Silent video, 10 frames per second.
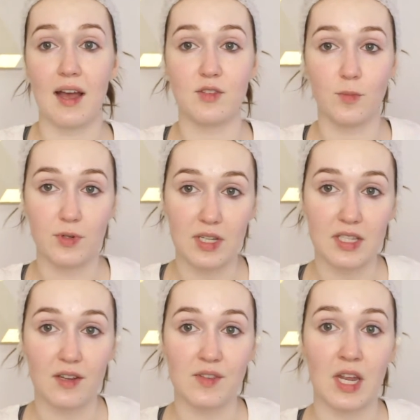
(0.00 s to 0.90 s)
super
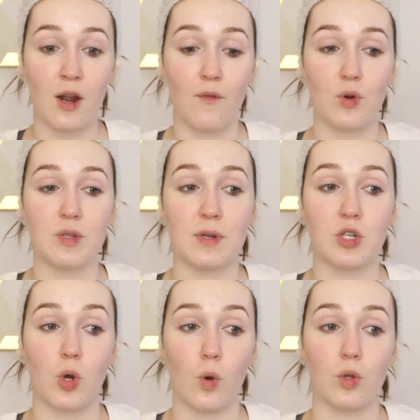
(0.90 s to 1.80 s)
sensitive skin, I've always
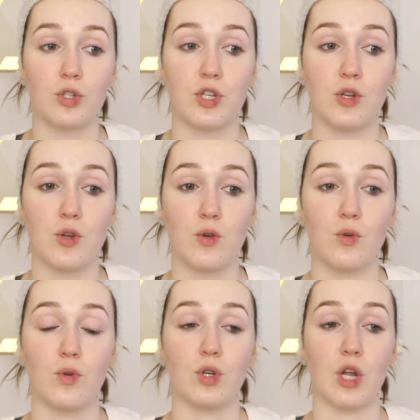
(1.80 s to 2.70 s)
been told
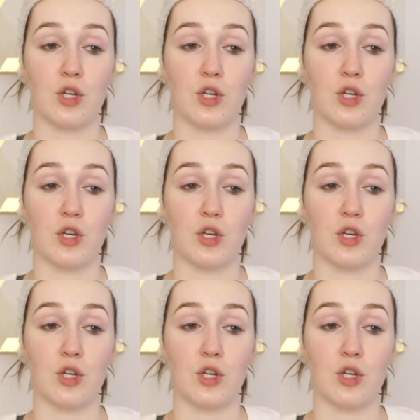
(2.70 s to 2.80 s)
to,